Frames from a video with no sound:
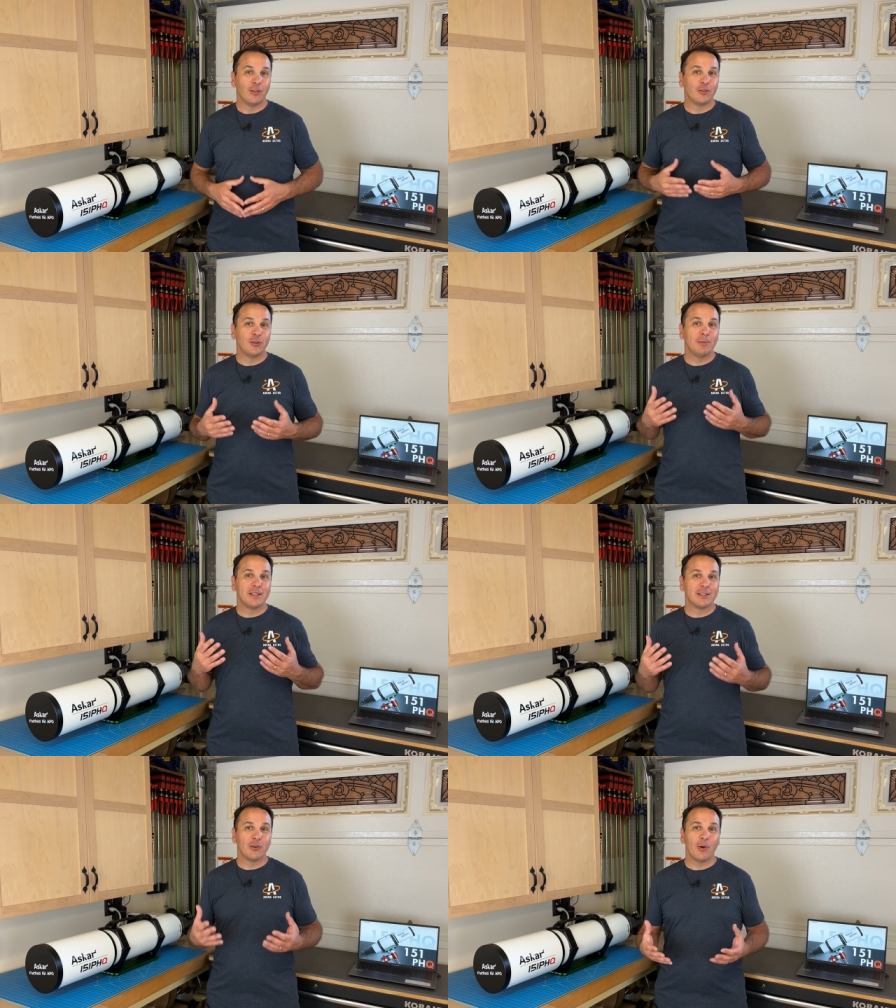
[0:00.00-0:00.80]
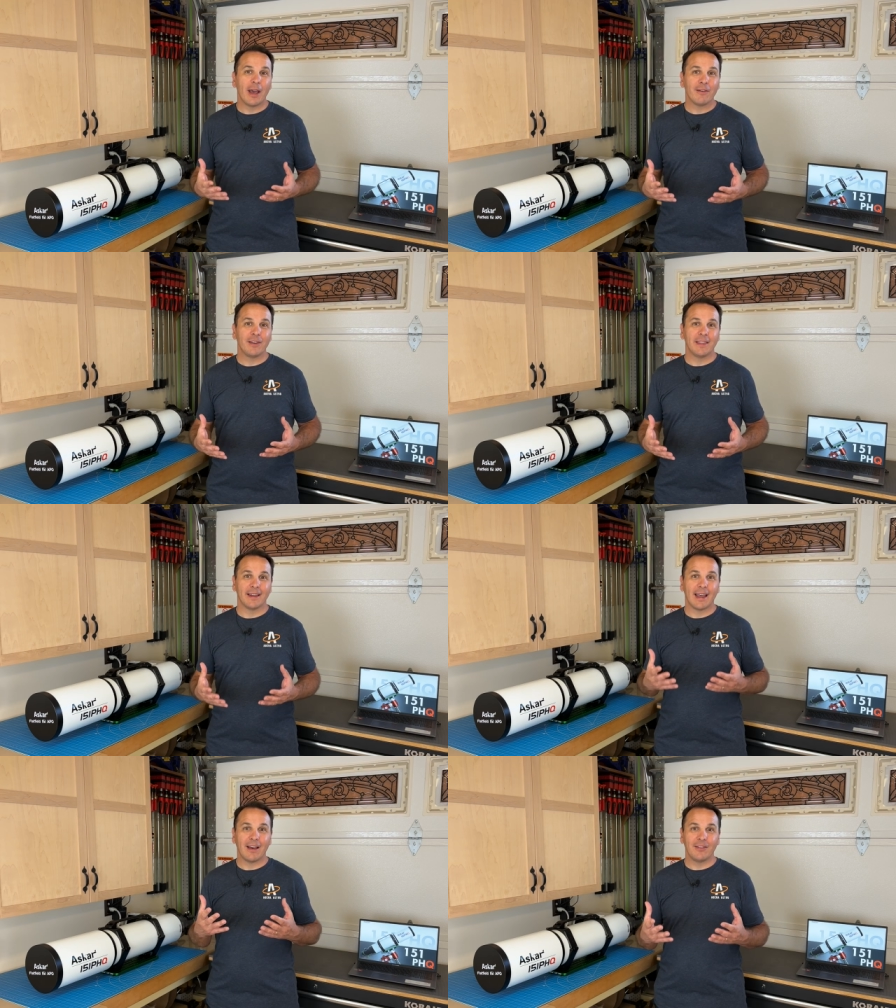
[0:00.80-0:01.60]
The tube is so heavy
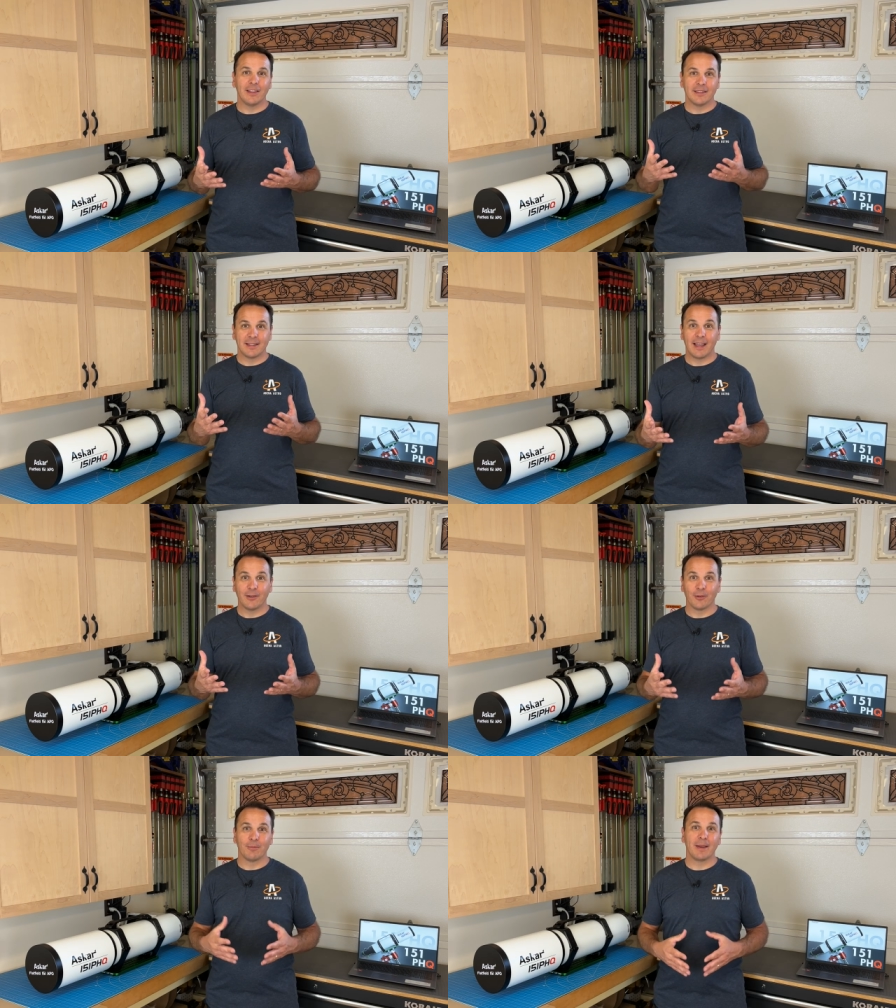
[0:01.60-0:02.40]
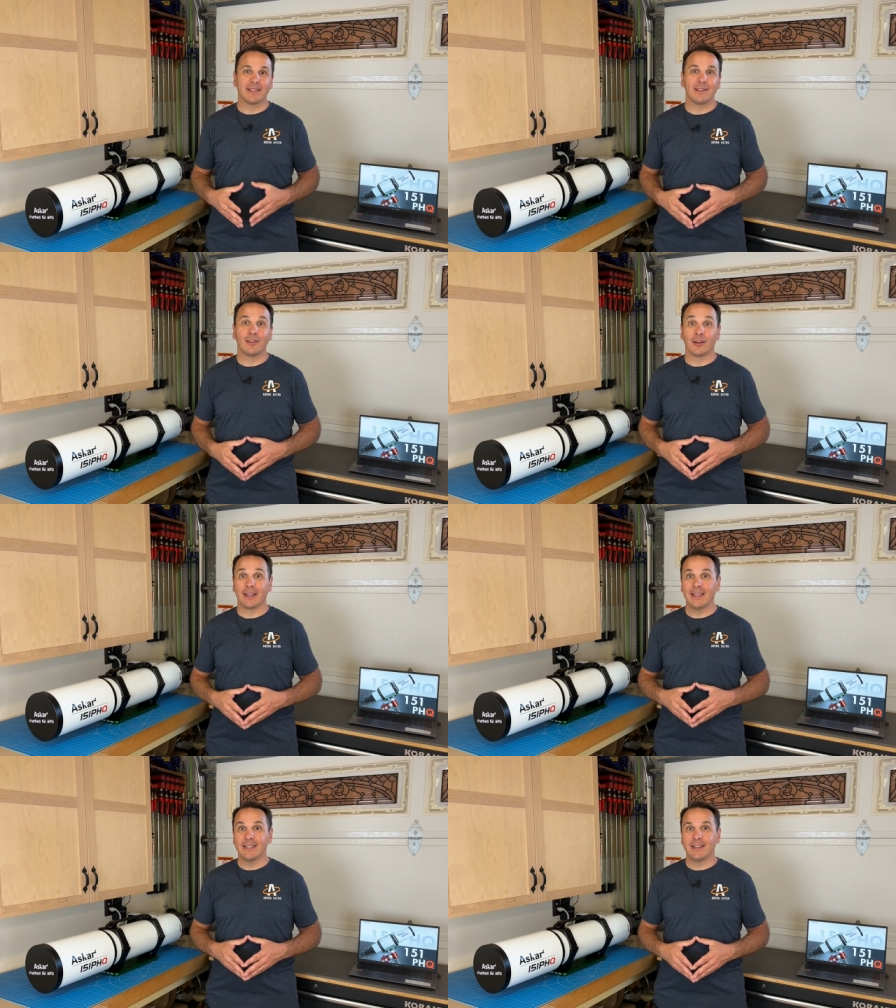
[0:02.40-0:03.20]
that having this handle makes it a lot
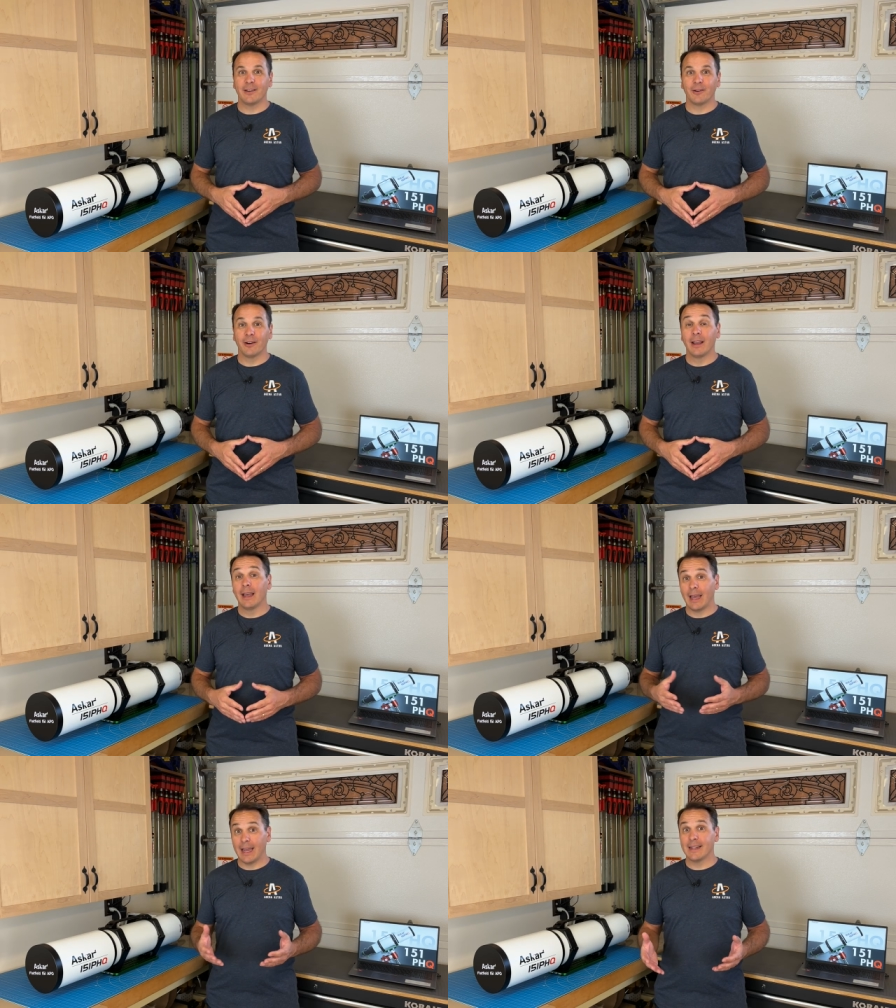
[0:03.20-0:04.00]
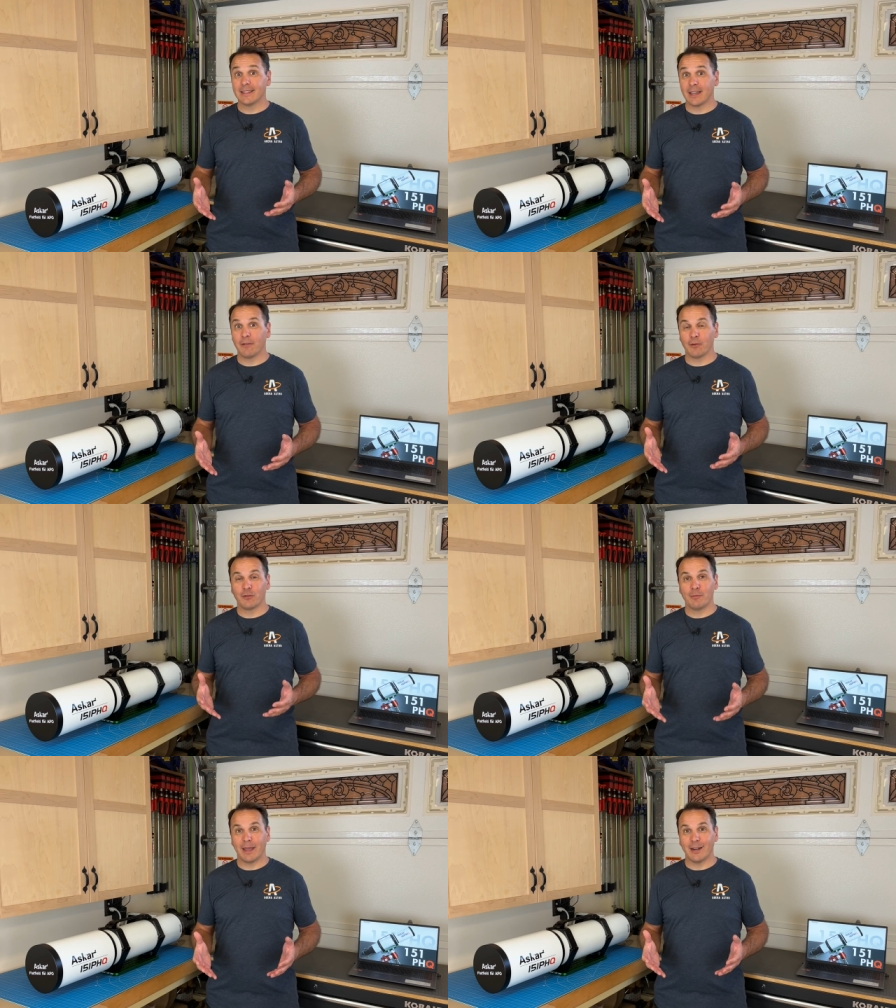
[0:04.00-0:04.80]
easier and safer
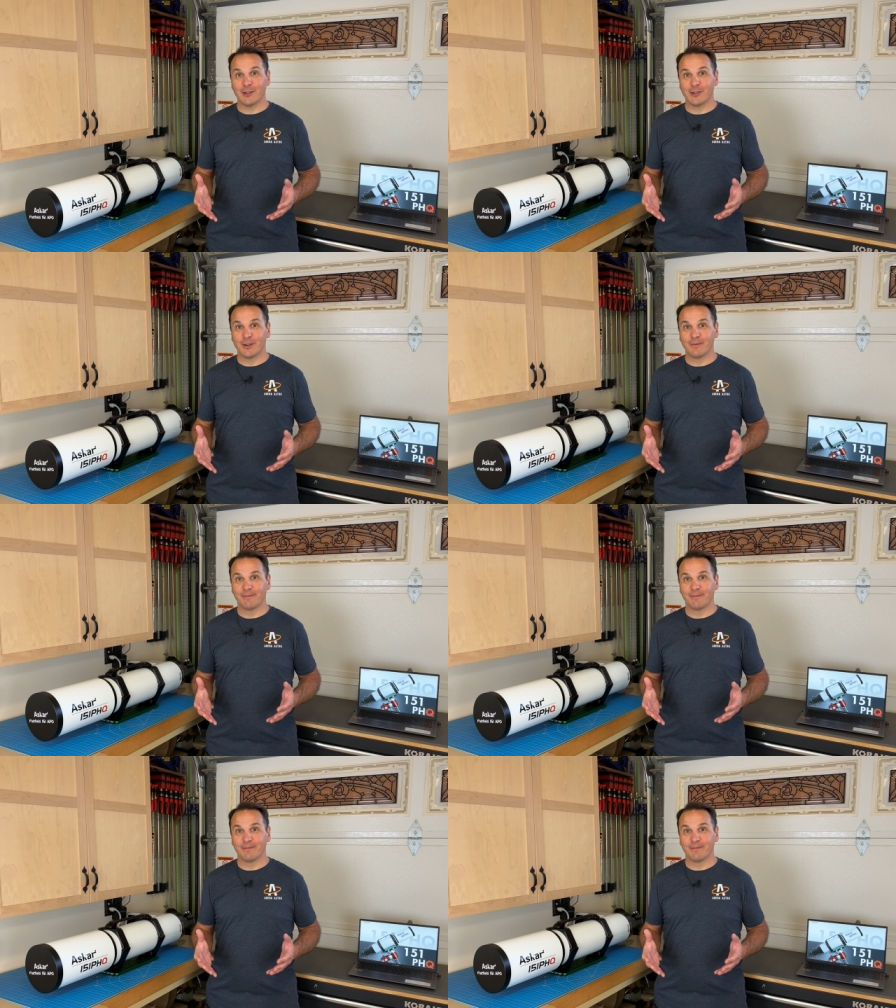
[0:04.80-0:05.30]
to manage.